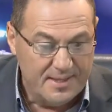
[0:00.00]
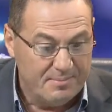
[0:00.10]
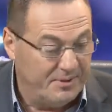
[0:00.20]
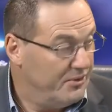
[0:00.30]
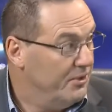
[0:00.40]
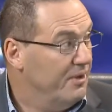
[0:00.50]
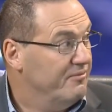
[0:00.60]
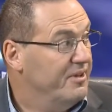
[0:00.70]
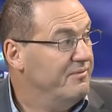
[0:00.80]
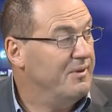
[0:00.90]
Believe it or not,
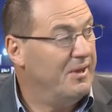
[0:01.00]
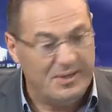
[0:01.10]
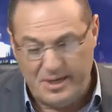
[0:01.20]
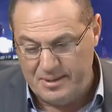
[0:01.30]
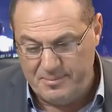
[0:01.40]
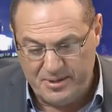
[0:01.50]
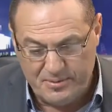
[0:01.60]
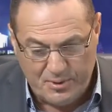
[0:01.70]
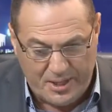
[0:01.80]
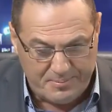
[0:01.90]
Viv and Amy,
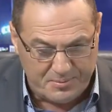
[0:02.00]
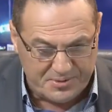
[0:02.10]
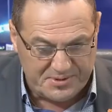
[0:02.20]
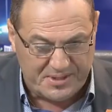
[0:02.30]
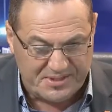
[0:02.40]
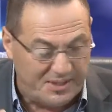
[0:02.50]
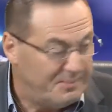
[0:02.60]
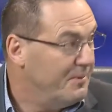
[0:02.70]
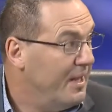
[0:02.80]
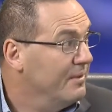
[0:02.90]
what happened was they sat
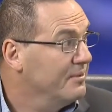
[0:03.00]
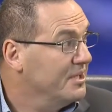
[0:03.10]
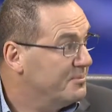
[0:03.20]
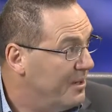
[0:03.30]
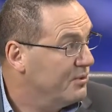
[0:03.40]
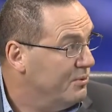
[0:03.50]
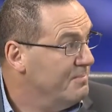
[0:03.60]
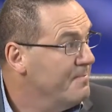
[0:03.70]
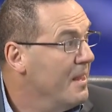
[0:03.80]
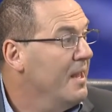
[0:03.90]
them down, they spoke to
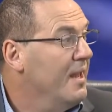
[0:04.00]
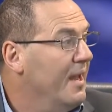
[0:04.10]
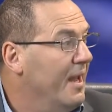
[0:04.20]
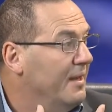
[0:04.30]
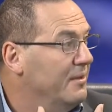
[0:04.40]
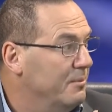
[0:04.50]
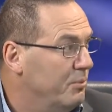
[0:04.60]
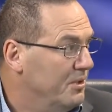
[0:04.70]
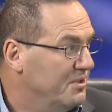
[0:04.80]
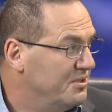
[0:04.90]
them, and the
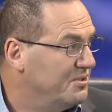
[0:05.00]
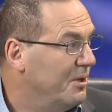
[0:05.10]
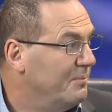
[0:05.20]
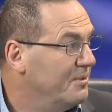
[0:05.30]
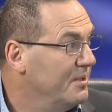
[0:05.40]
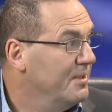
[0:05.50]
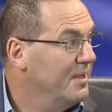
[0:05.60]
bullying just stopped.